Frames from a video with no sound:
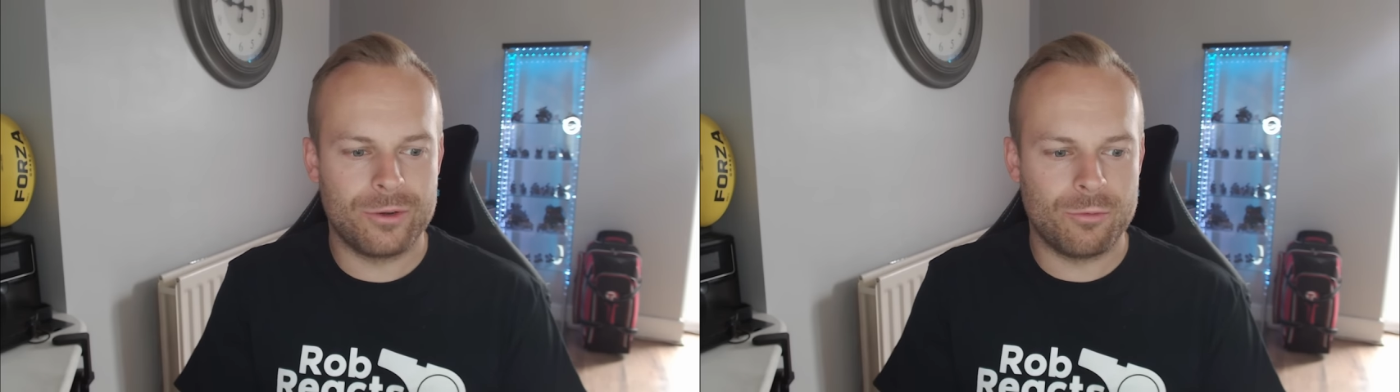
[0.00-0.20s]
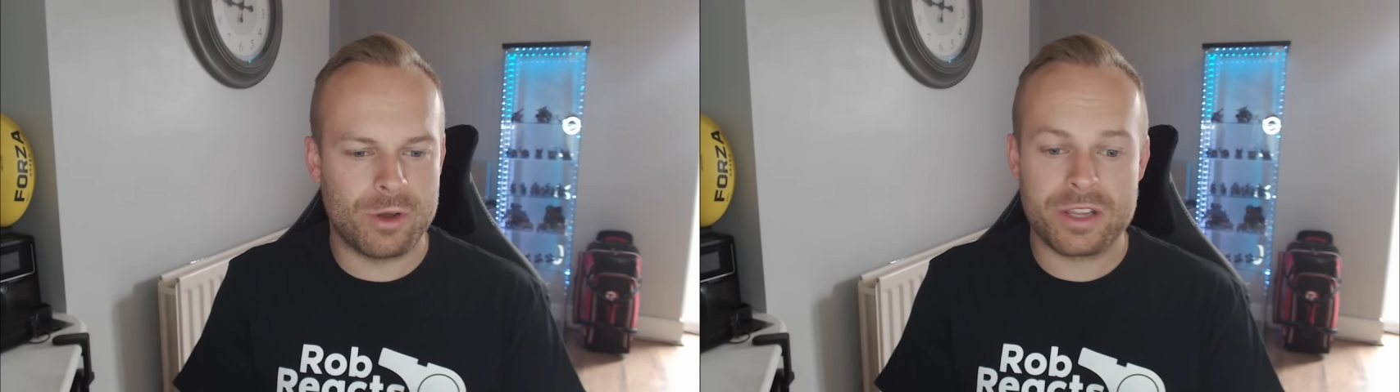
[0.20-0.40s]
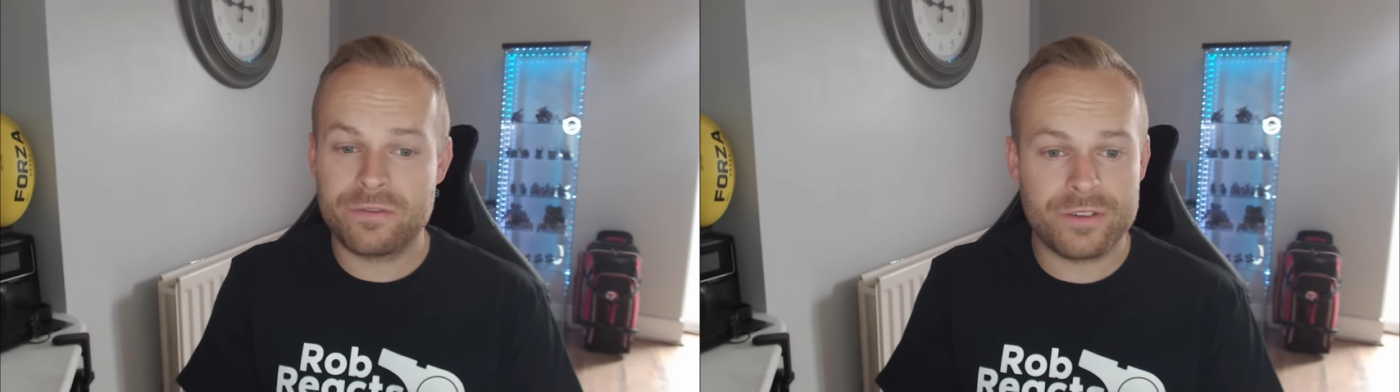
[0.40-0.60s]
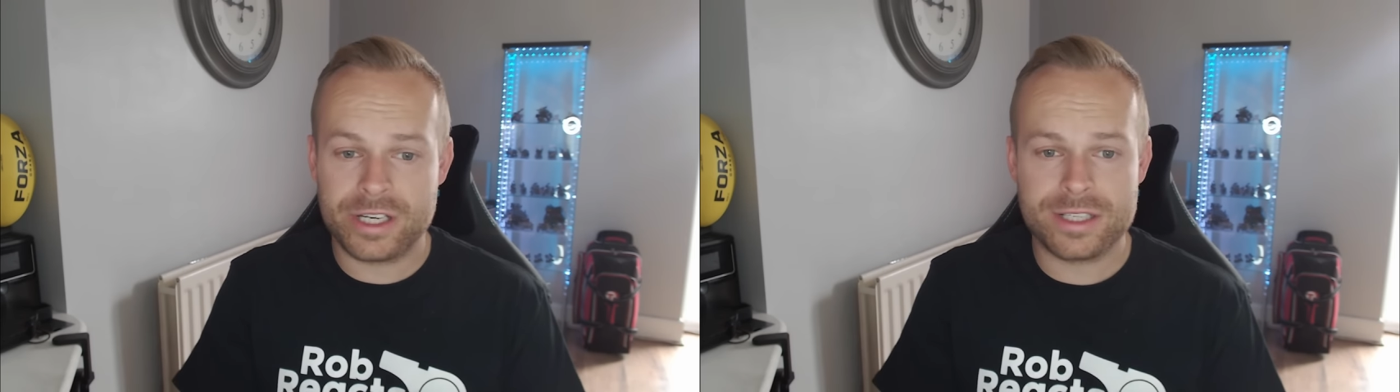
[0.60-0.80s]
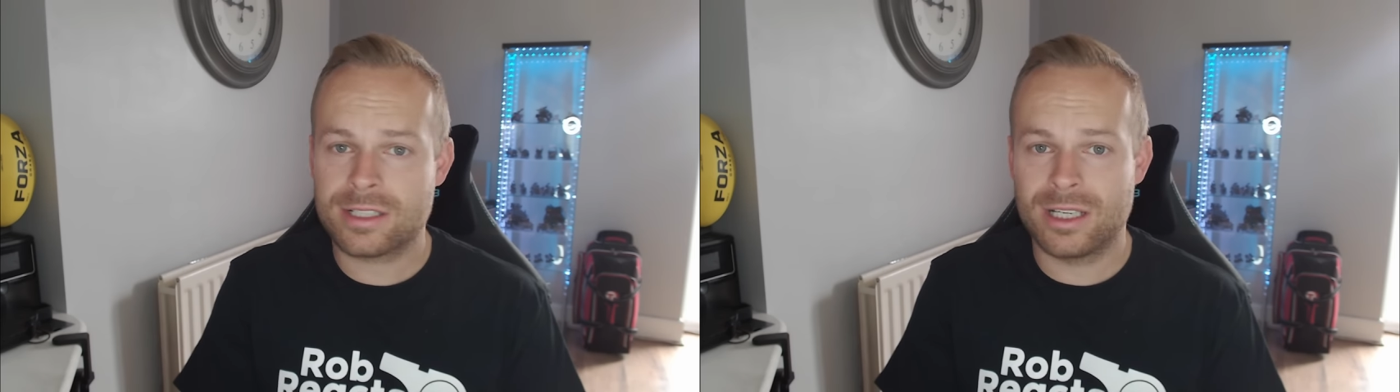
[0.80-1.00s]
one of the
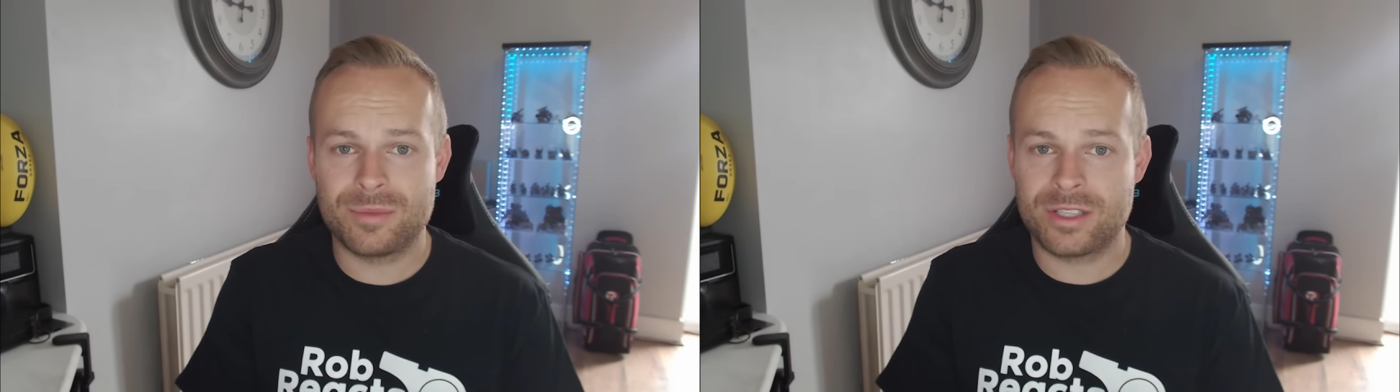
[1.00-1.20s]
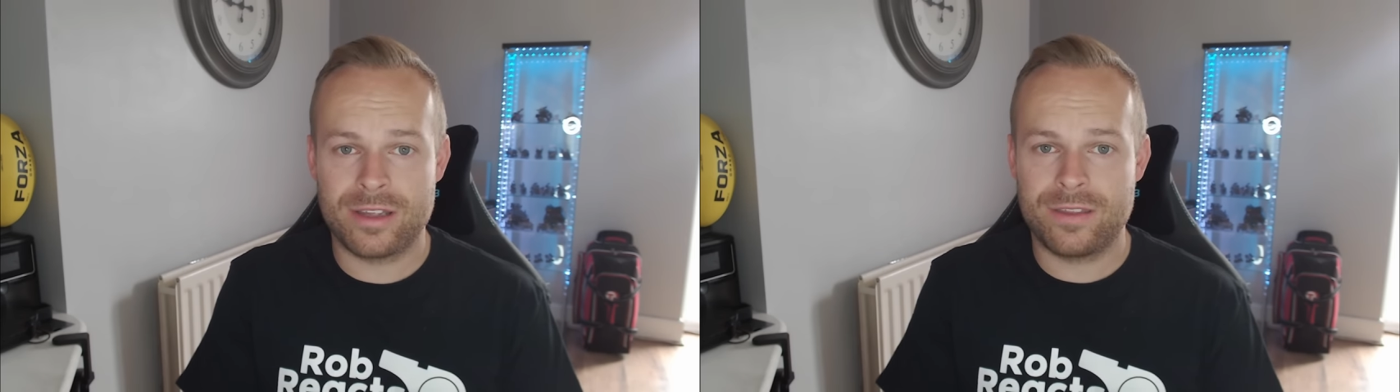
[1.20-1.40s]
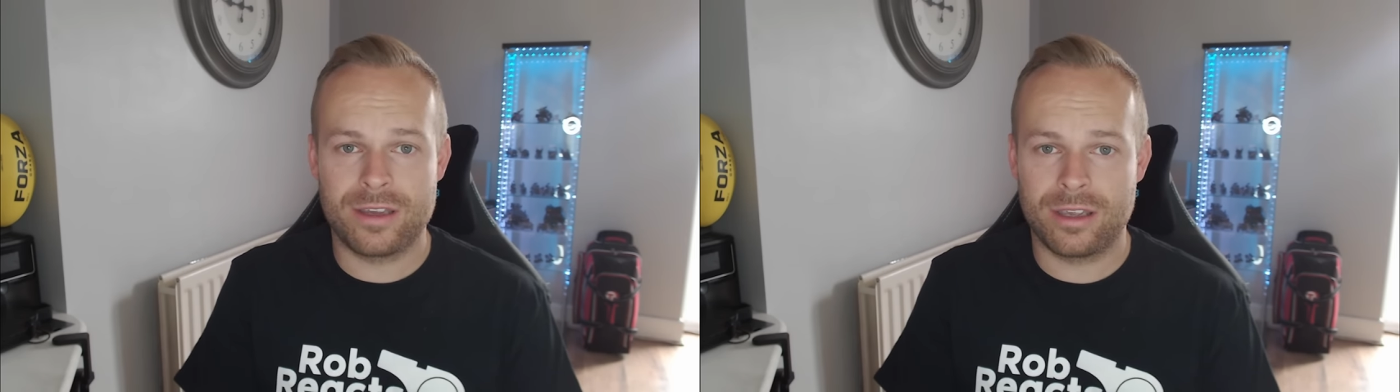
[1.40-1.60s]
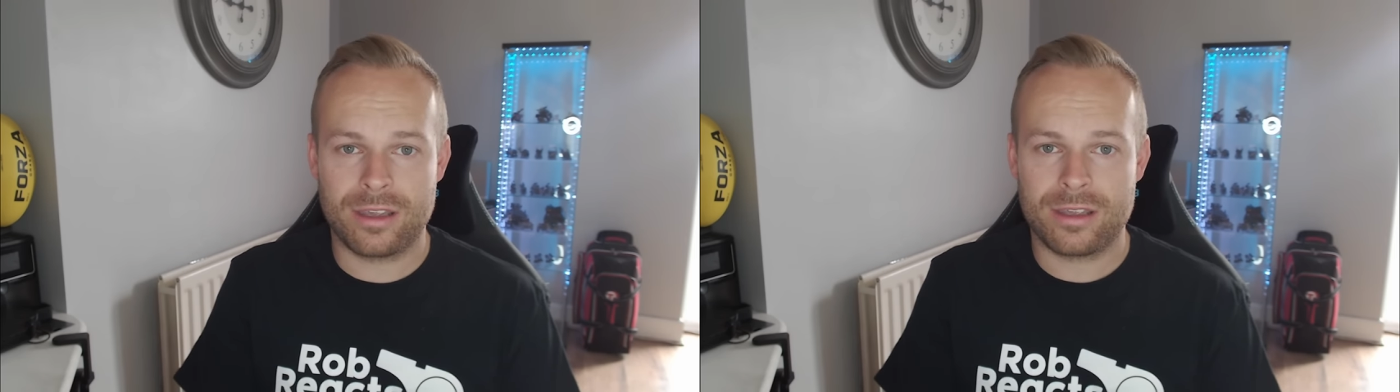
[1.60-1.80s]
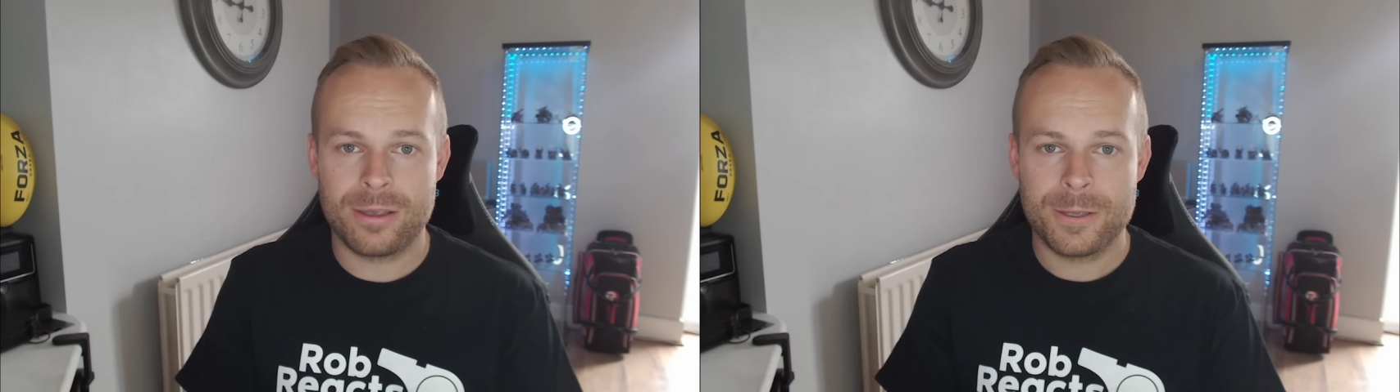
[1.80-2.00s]
funniest clips, I think.